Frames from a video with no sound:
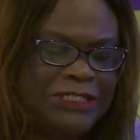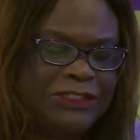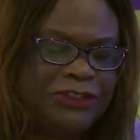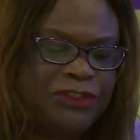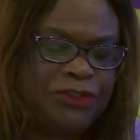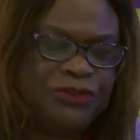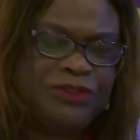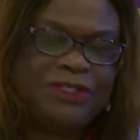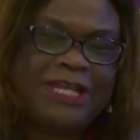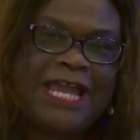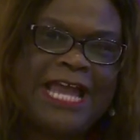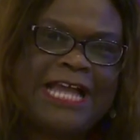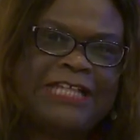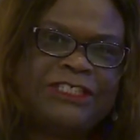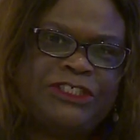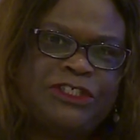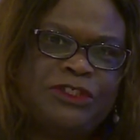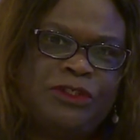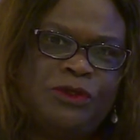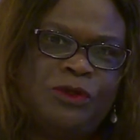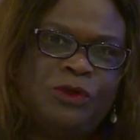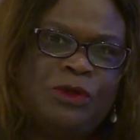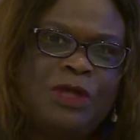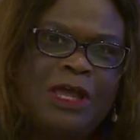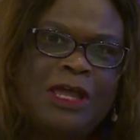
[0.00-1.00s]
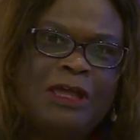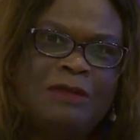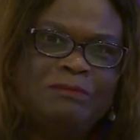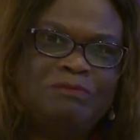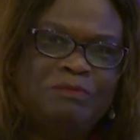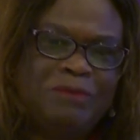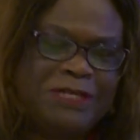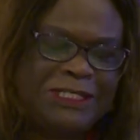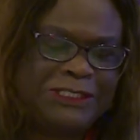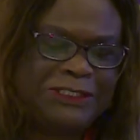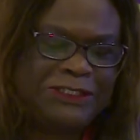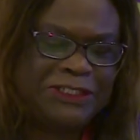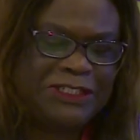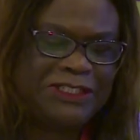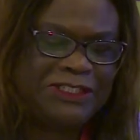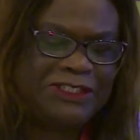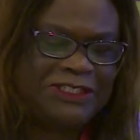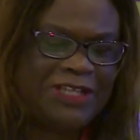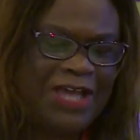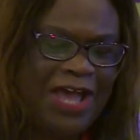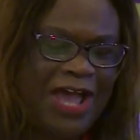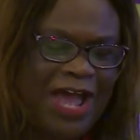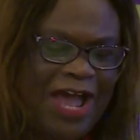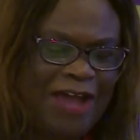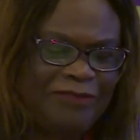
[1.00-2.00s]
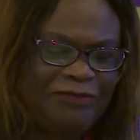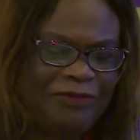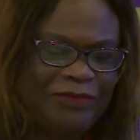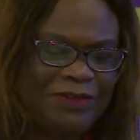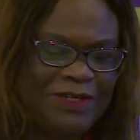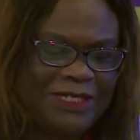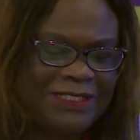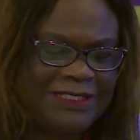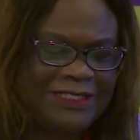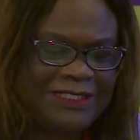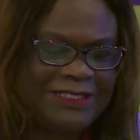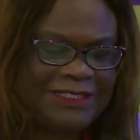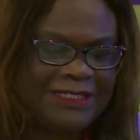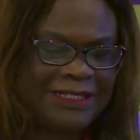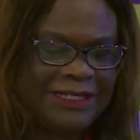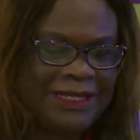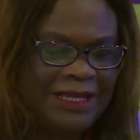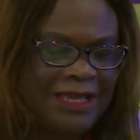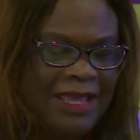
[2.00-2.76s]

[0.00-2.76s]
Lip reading: international business conference.